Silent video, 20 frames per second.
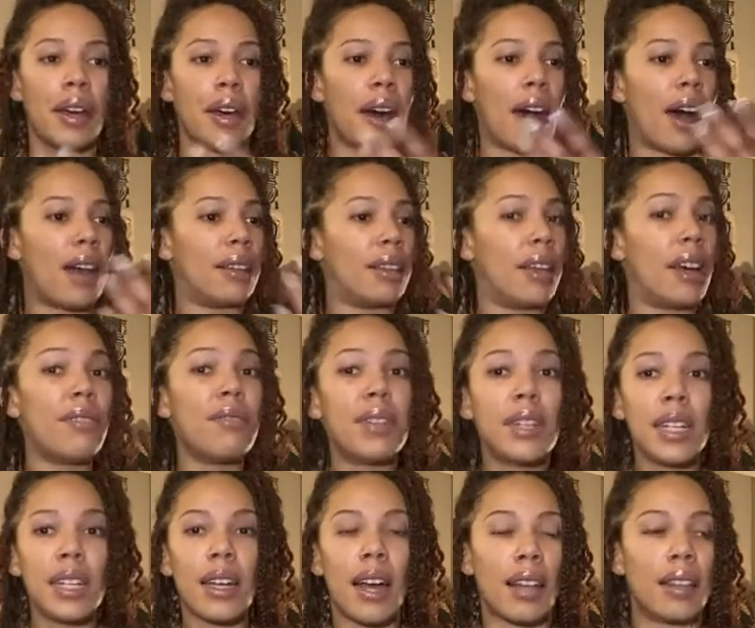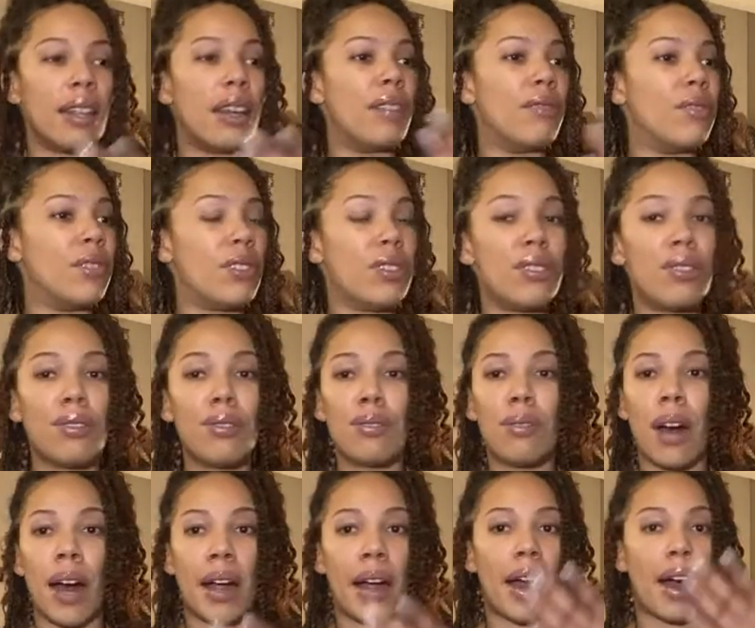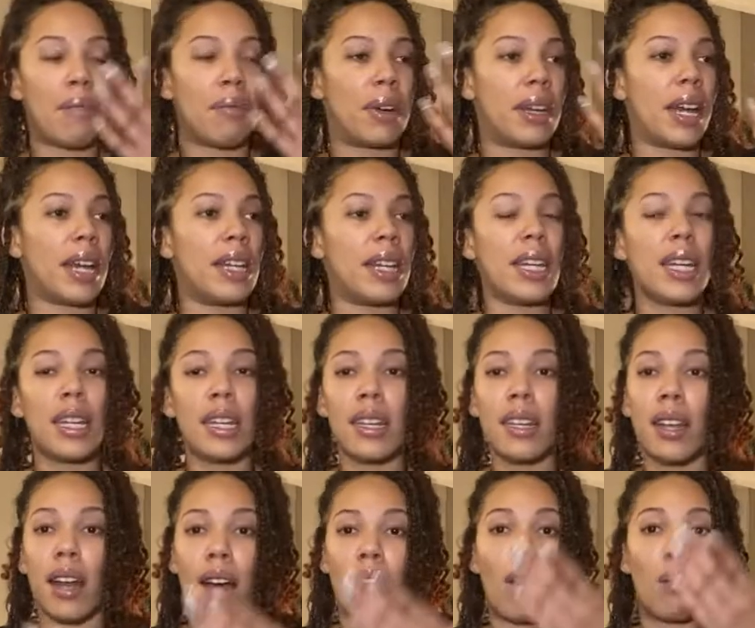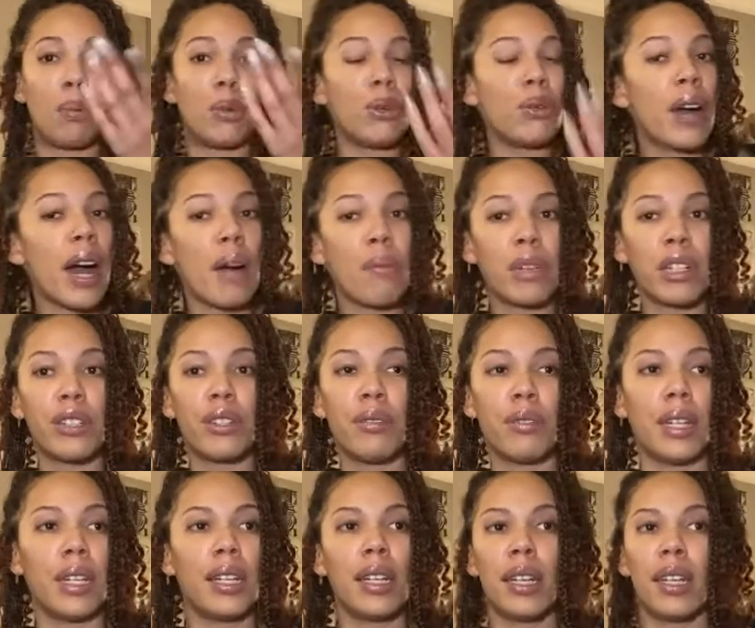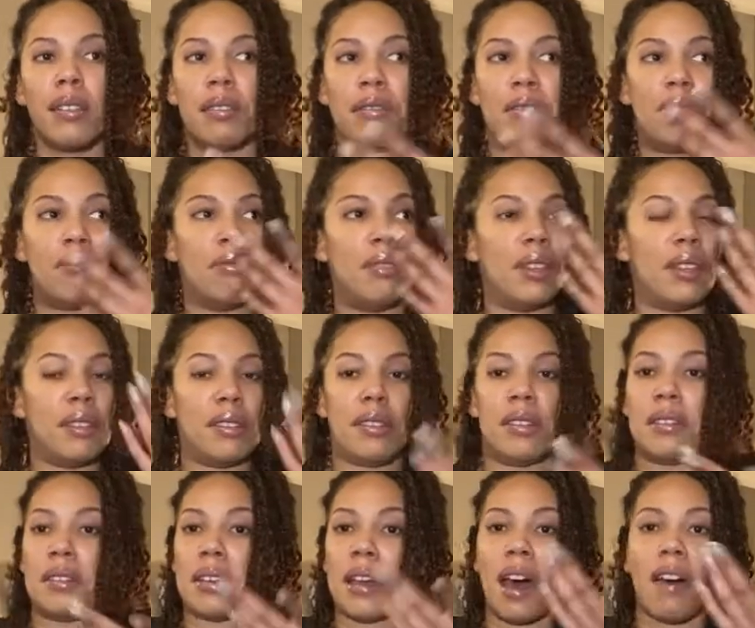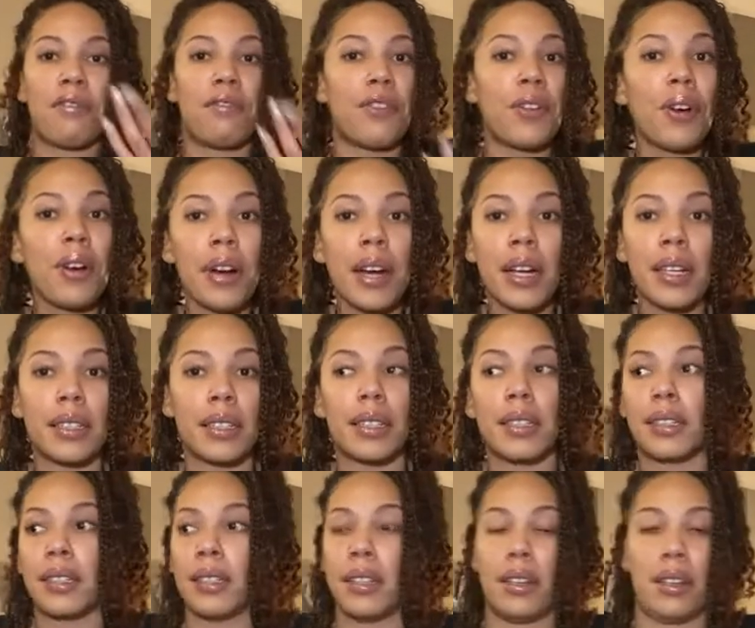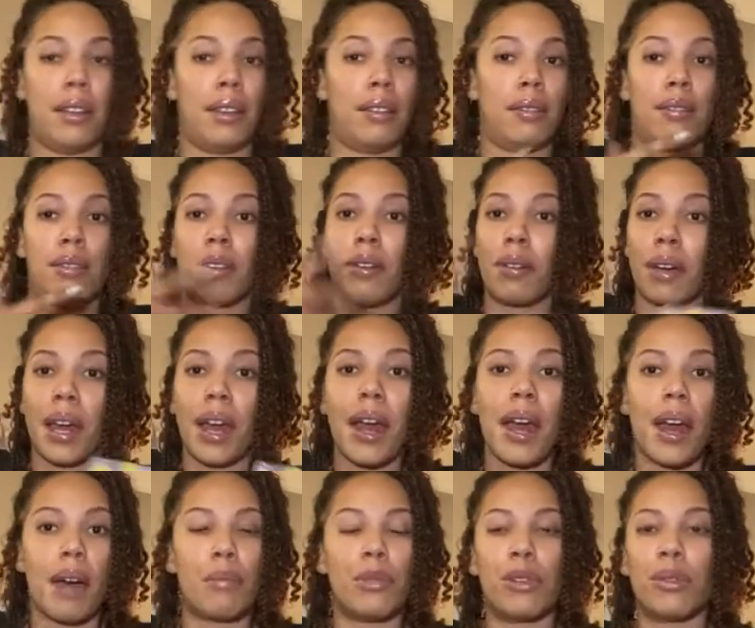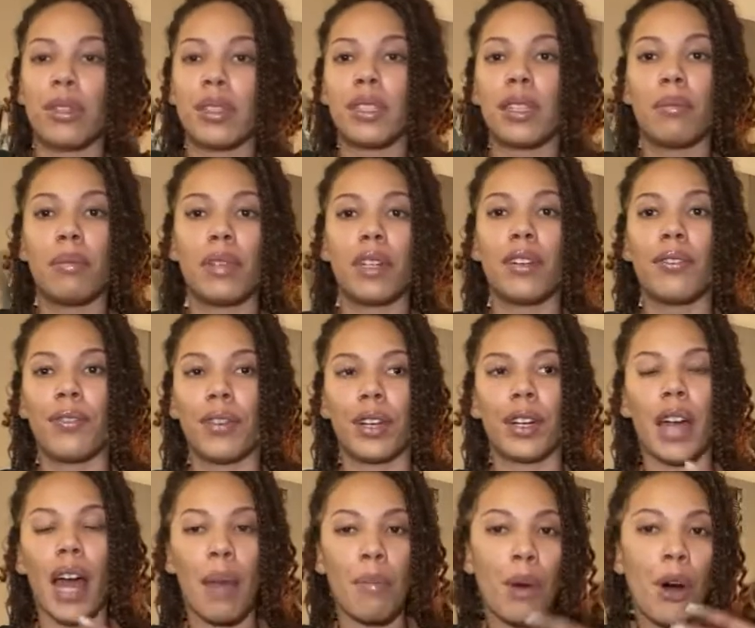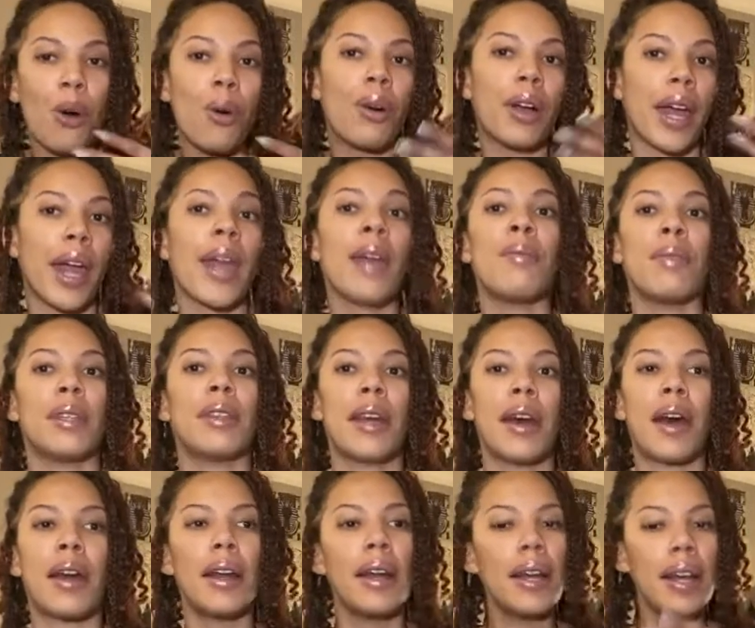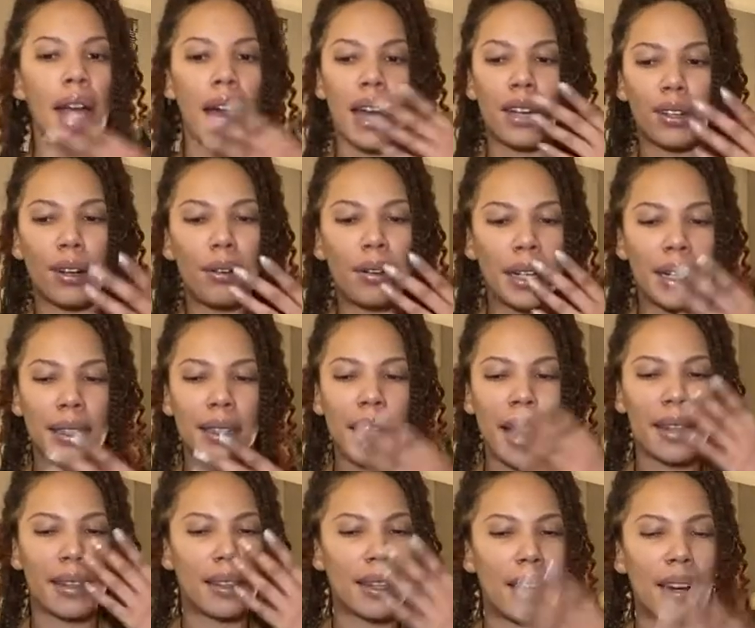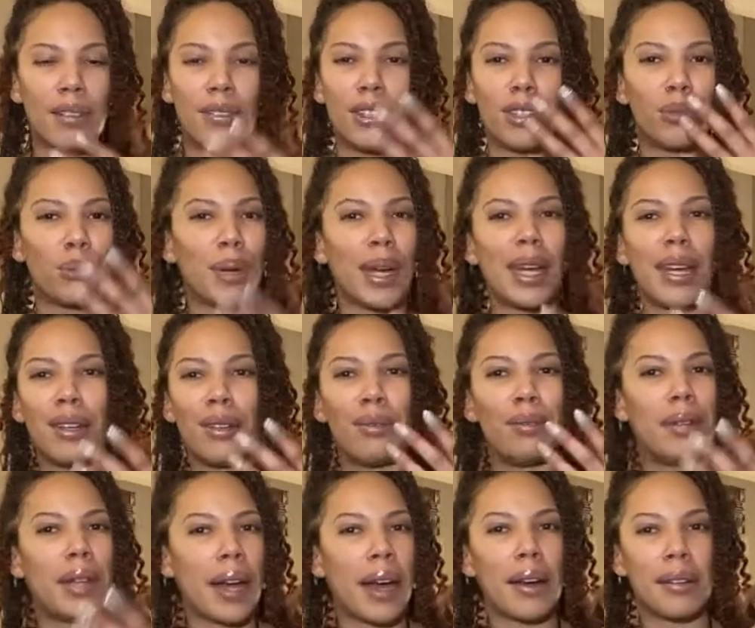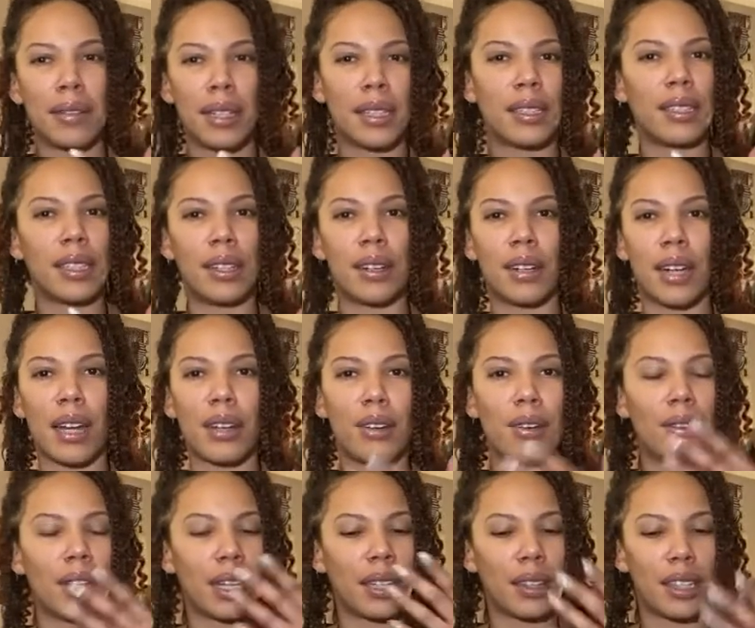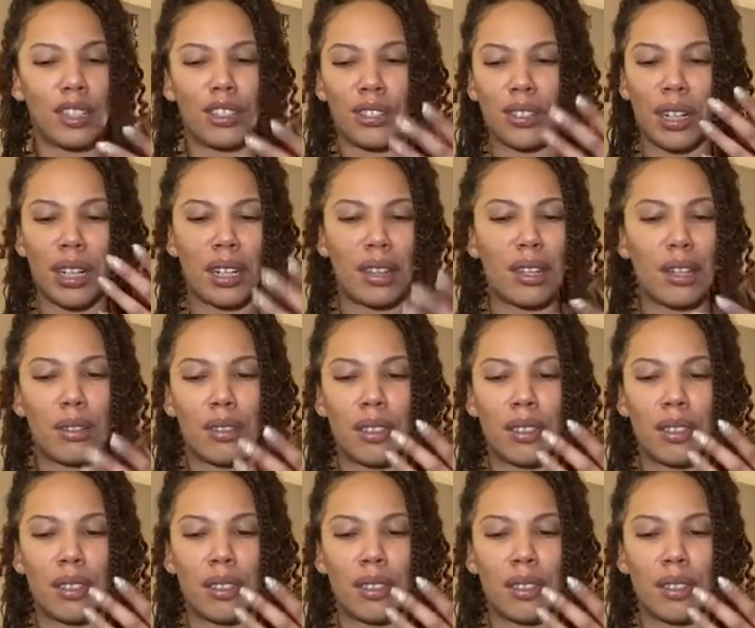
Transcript: I loved it. I loved you. I got what I needed. I hope you got what you needed. This is not for us. It's okay. I'm doing something different and I'm okay with that. I don't get that love is weighing you down this year. And I don't get that you're in those